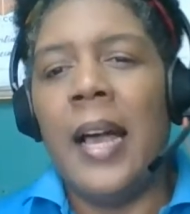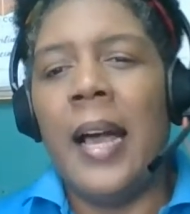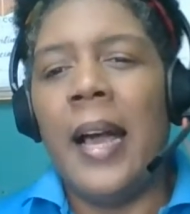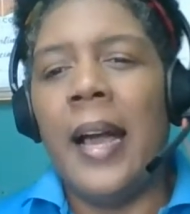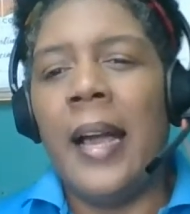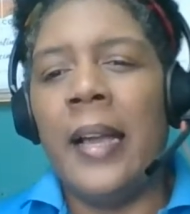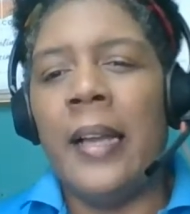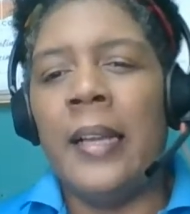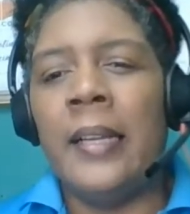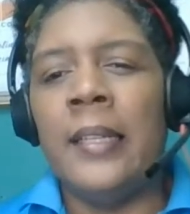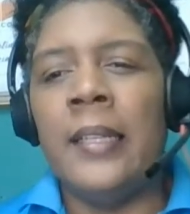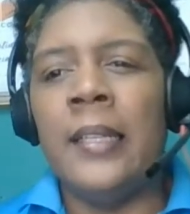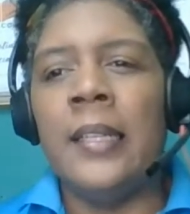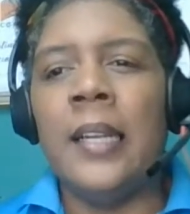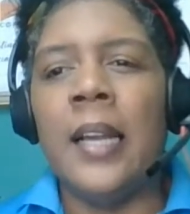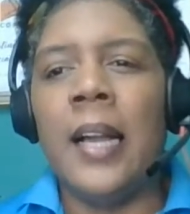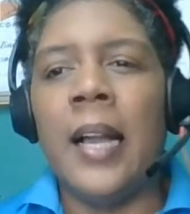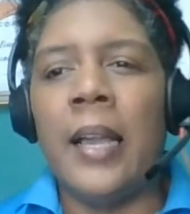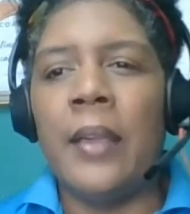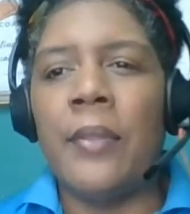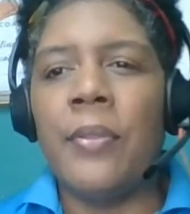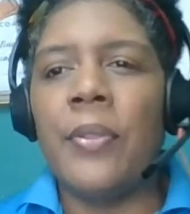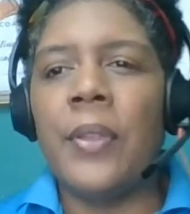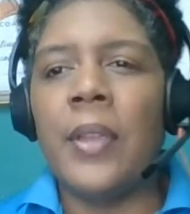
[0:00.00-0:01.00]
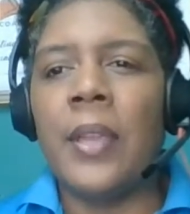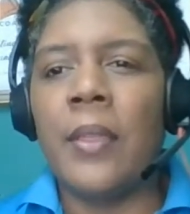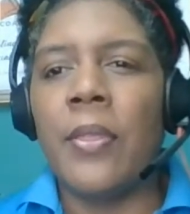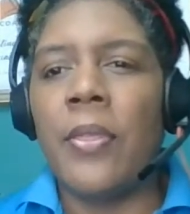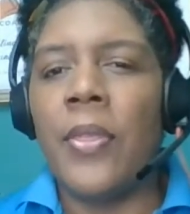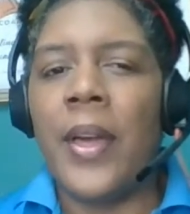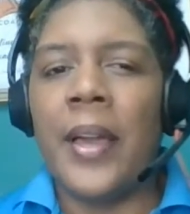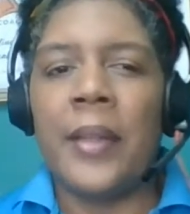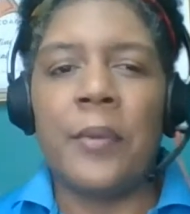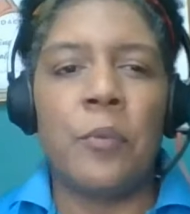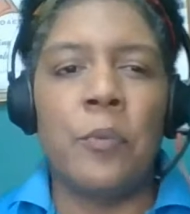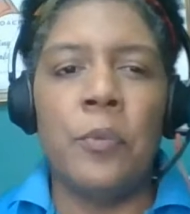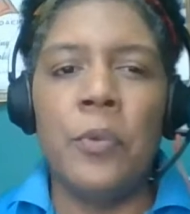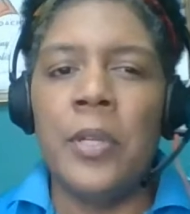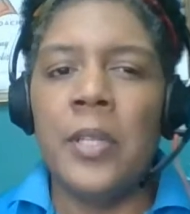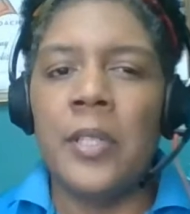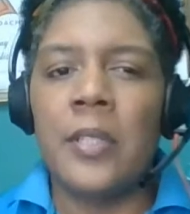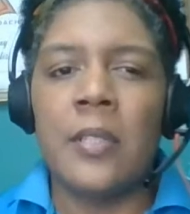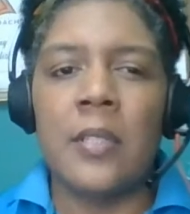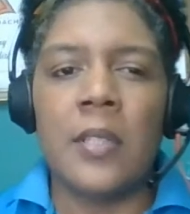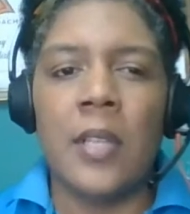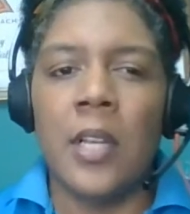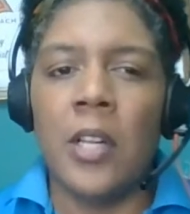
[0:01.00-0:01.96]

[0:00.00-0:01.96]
I think that works